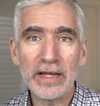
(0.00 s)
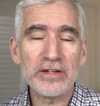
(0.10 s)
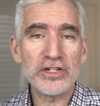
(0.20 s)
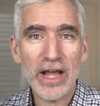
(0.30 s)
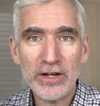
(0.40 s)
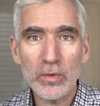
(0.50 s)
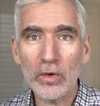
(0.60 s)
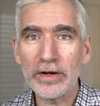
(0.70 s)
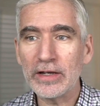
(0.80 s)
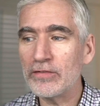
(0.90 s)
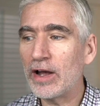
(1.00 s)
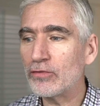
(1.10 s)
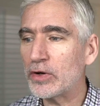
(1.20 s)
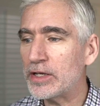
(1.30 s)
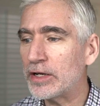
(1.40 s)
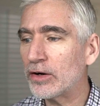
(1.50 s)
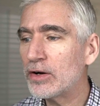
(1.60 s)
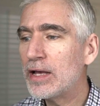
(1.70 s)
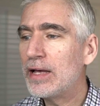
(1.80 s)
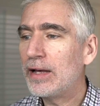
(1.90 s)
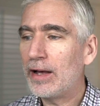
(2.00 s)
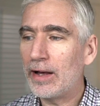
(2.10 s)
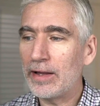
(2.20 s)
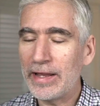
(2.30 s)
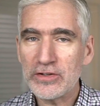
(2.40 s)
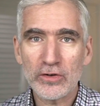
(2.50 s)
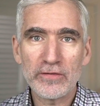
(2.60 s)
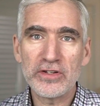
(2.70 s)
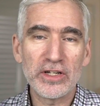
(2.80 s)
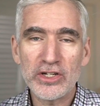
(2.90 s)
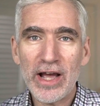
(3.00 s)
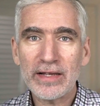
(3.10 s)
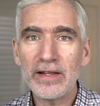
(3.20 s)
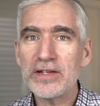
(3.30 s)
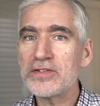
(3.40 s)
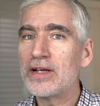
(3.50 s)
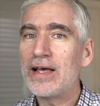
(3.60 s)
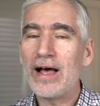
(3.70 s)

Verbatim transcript: in January of every year uh, it serves as a checklist.